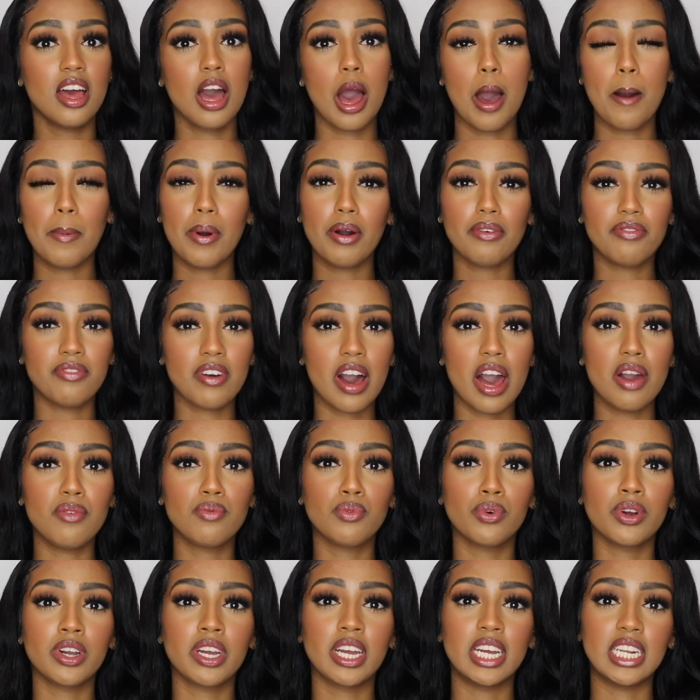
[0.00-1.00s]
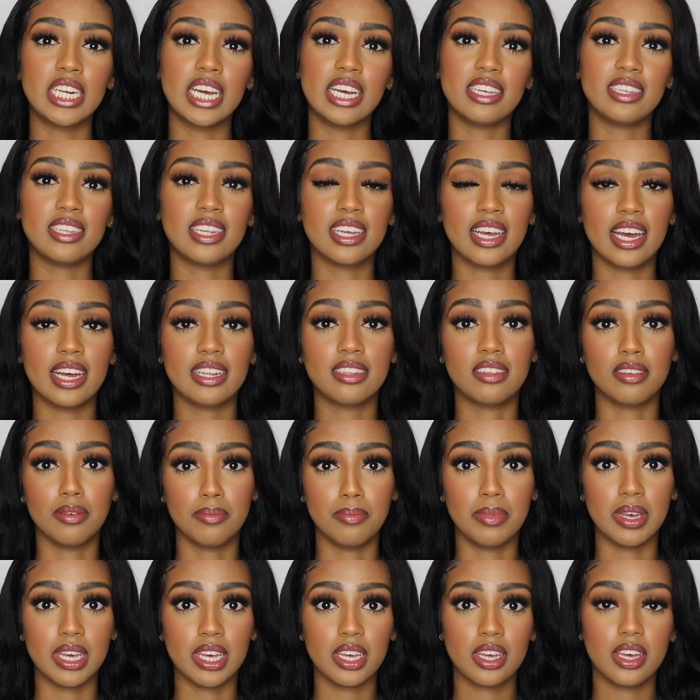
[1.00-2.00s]
about 5 working days to get to
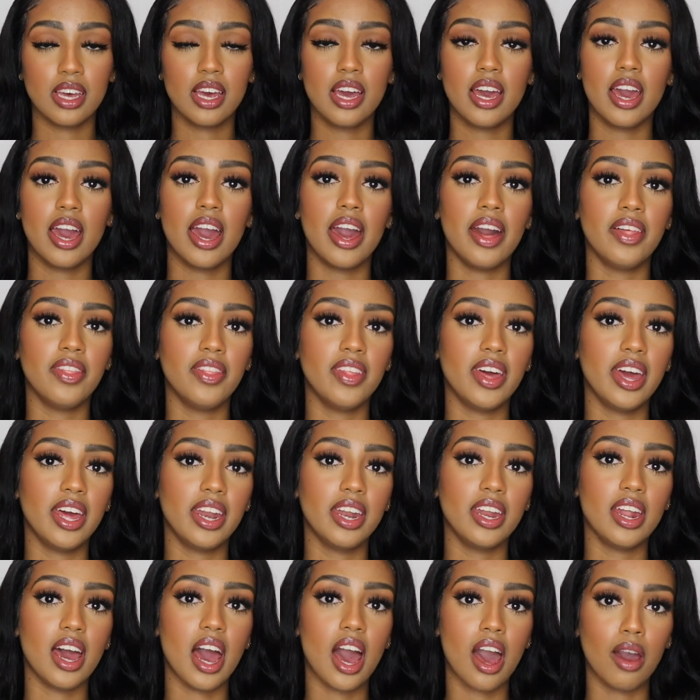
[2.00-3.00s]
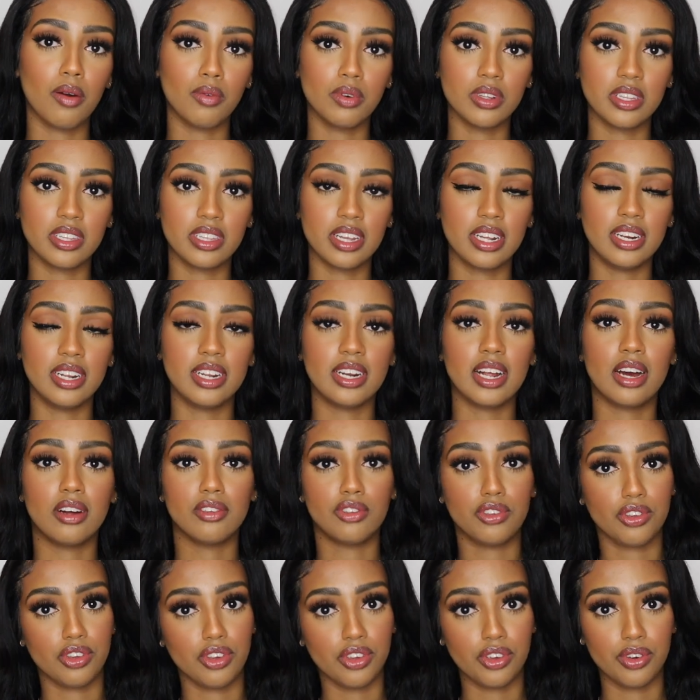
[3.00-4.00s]
me, and then I would send it out
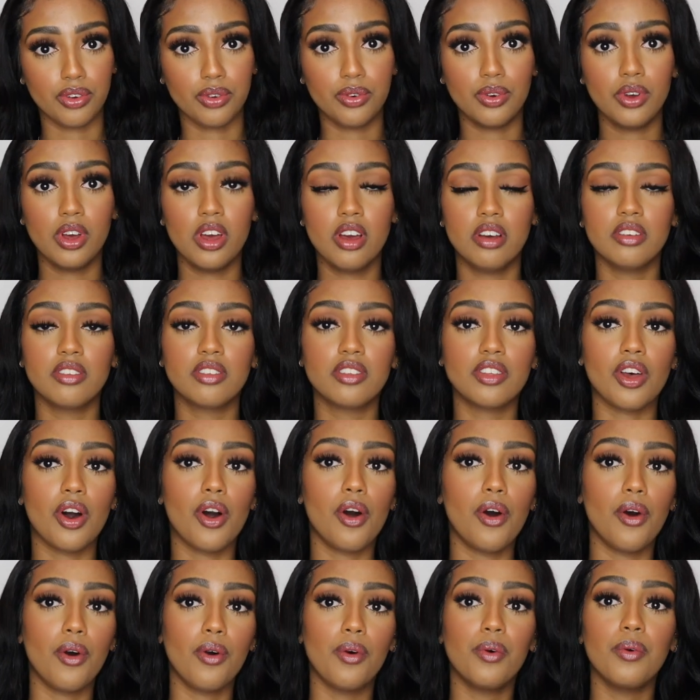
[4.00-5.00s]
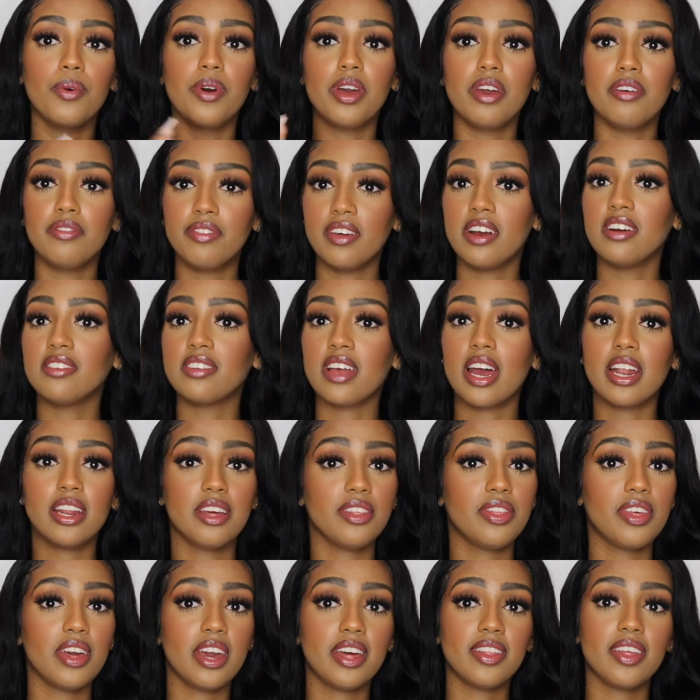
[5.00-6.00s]
to you. So if there's
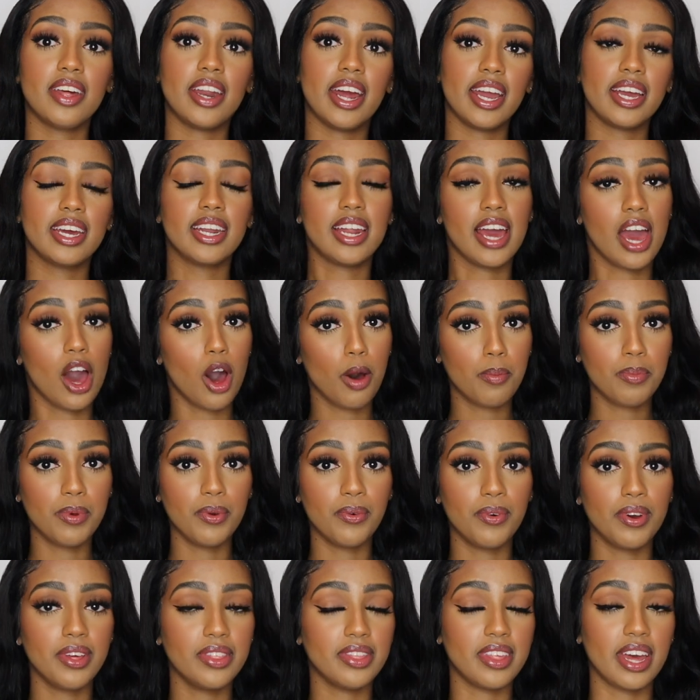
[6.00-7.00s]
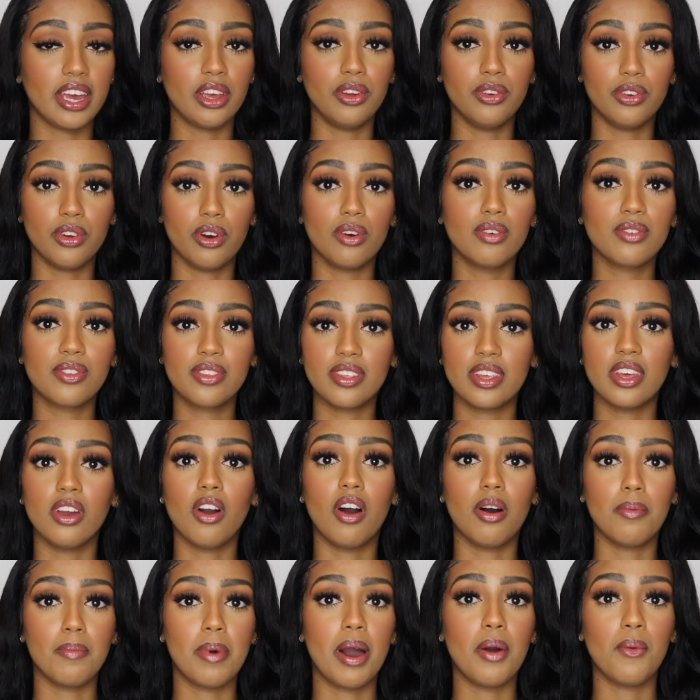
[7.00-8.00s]
anything that I can help you with that you don't see
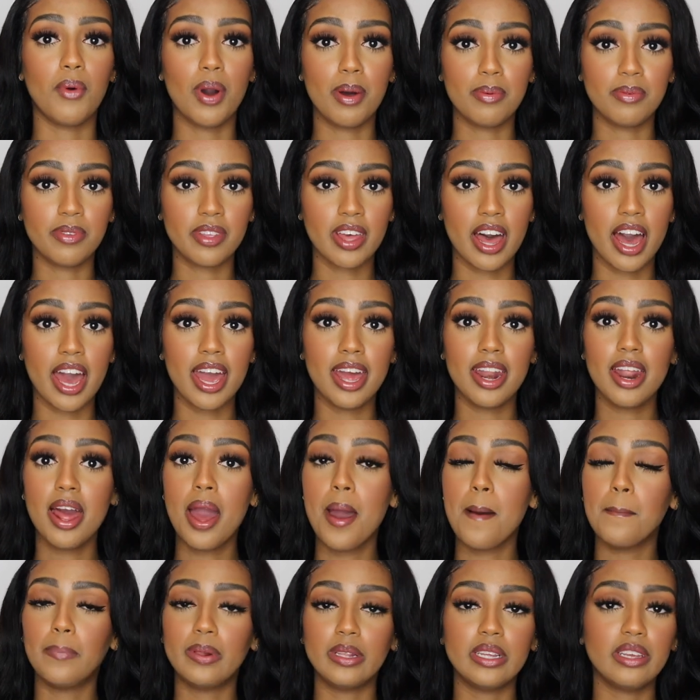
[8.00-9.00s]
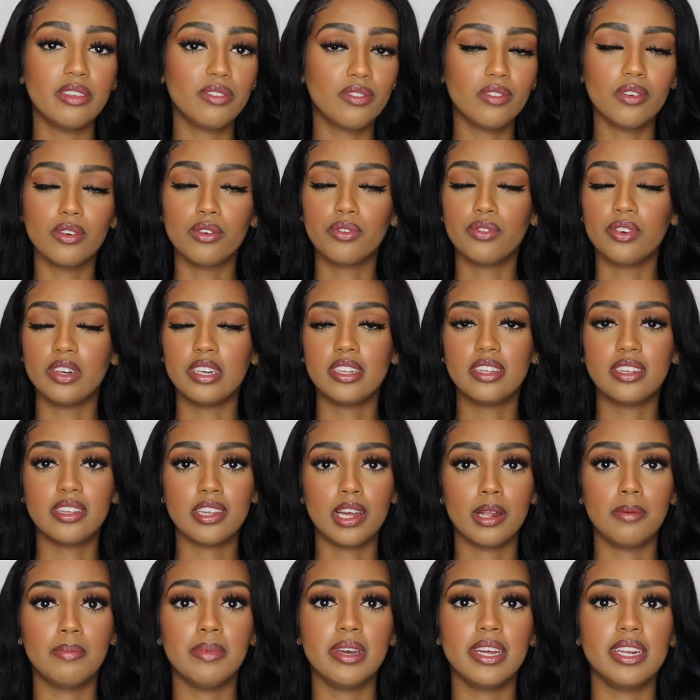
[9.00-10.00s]
on my website, please feel free to
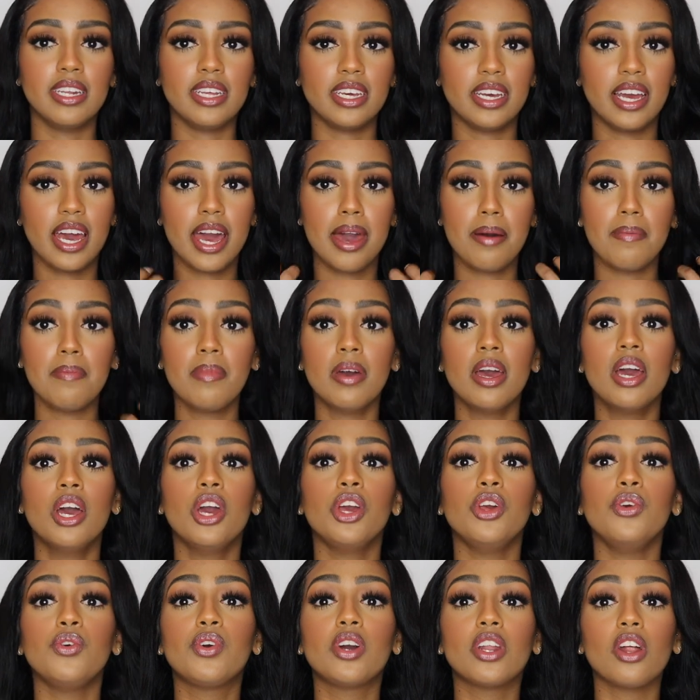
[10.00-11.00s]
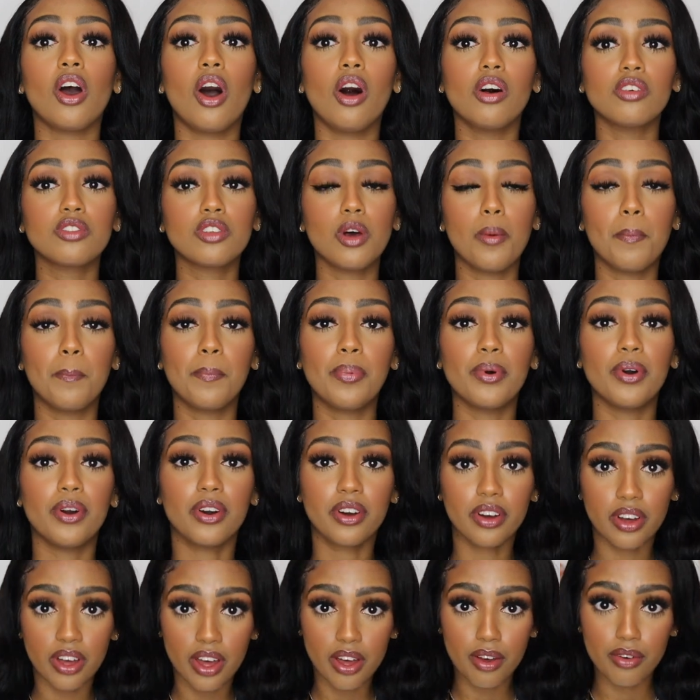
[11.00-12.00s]
send me a DM. You can also
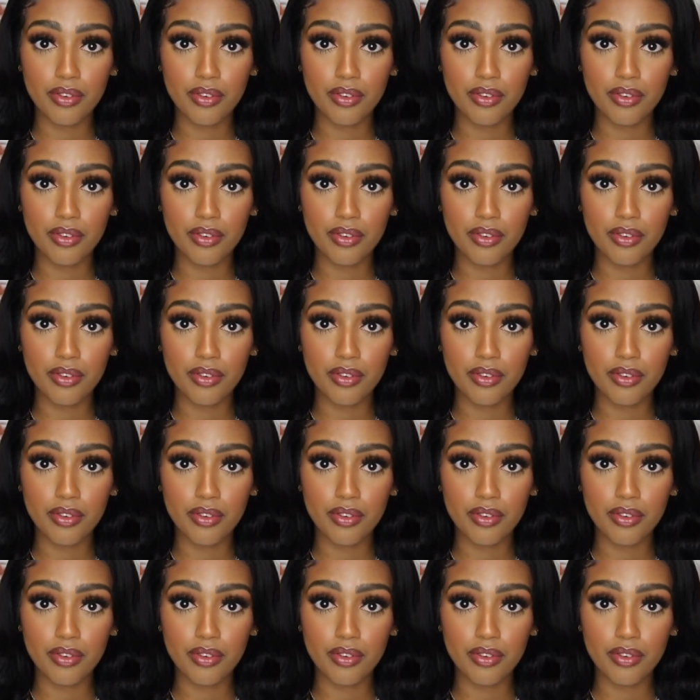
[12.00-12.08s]
book